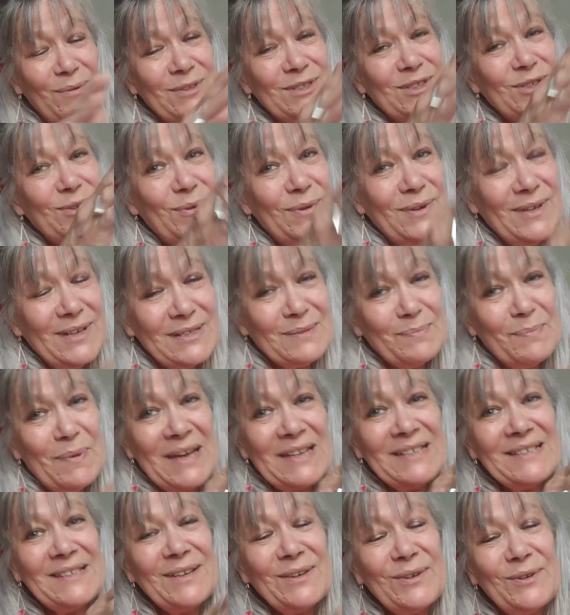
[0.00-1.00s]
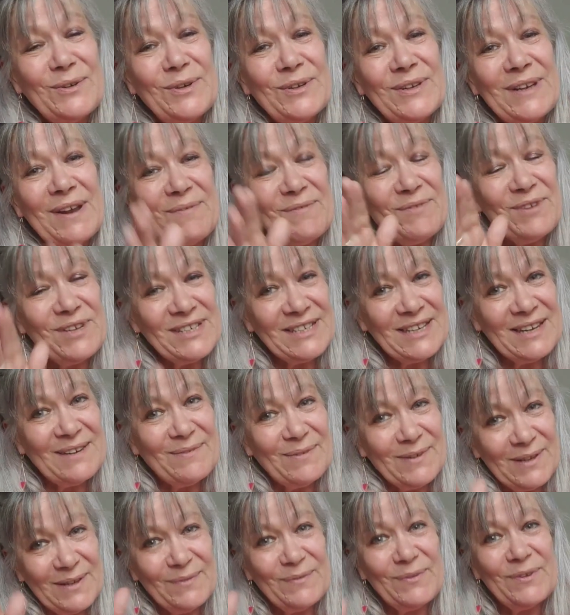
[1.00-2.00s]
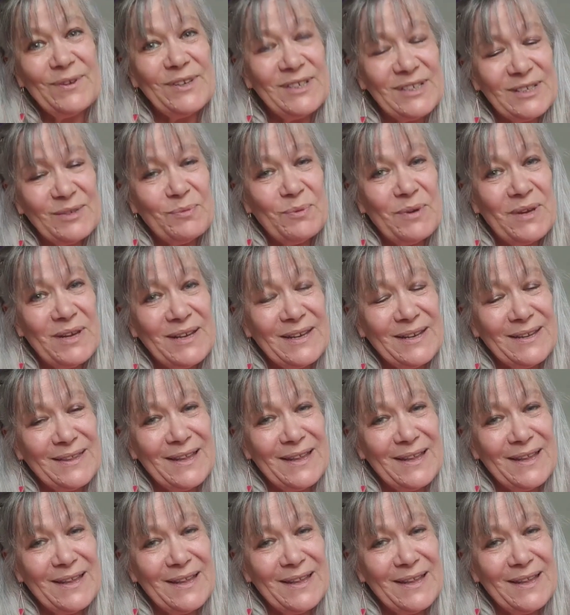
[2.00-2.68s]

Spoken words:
was doing as best I could every day for the first week,